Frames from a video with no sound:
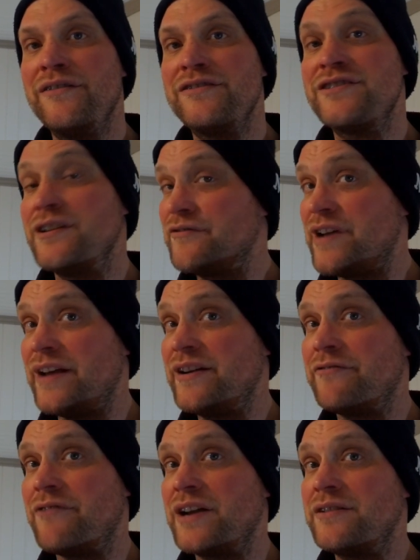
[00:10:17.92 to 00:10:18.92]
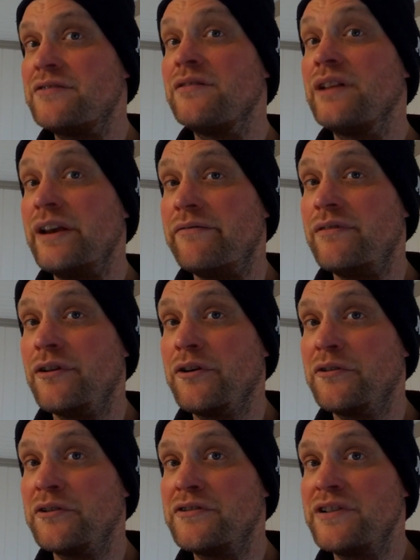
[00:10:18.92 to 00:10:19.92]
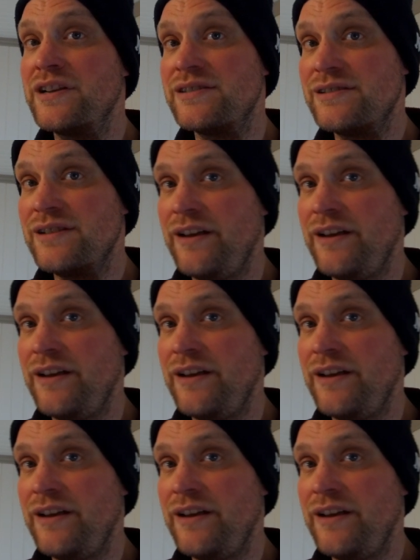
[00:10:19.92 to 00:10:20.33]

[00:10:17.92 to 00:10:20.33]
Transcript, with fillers: children had the right to live according to this.